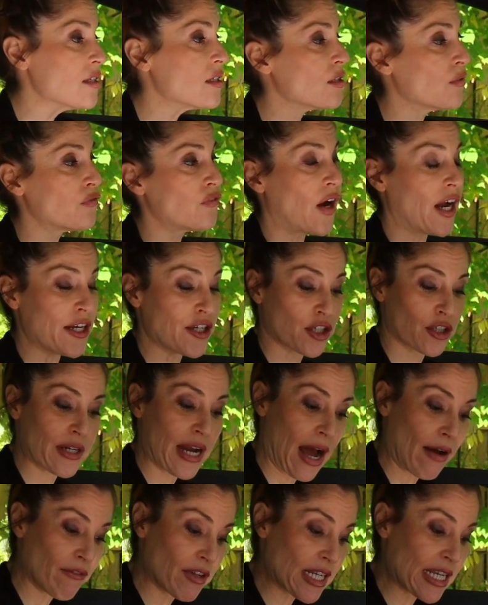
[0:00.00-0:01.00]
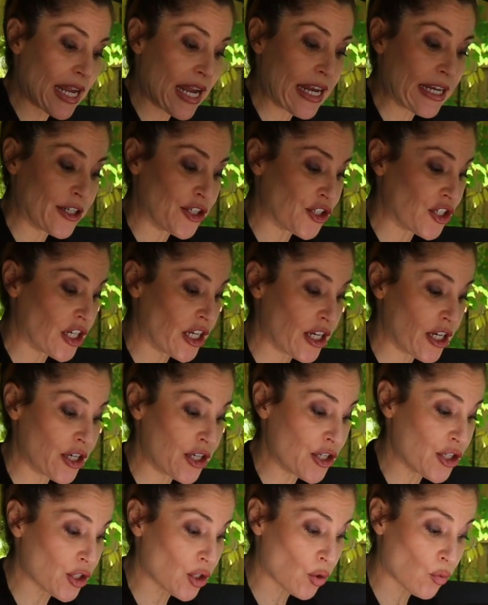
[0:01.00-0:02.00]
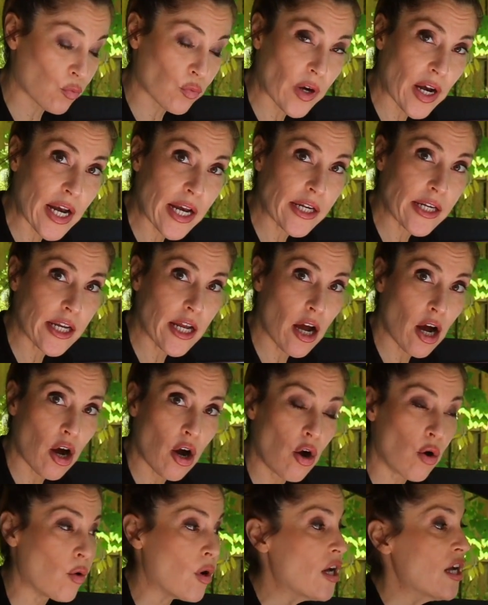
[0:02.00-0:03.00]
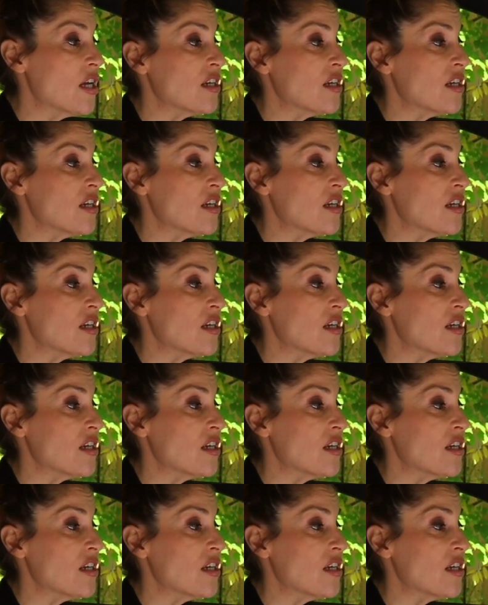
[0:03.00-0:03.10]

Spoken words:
to find your navigation, your radio,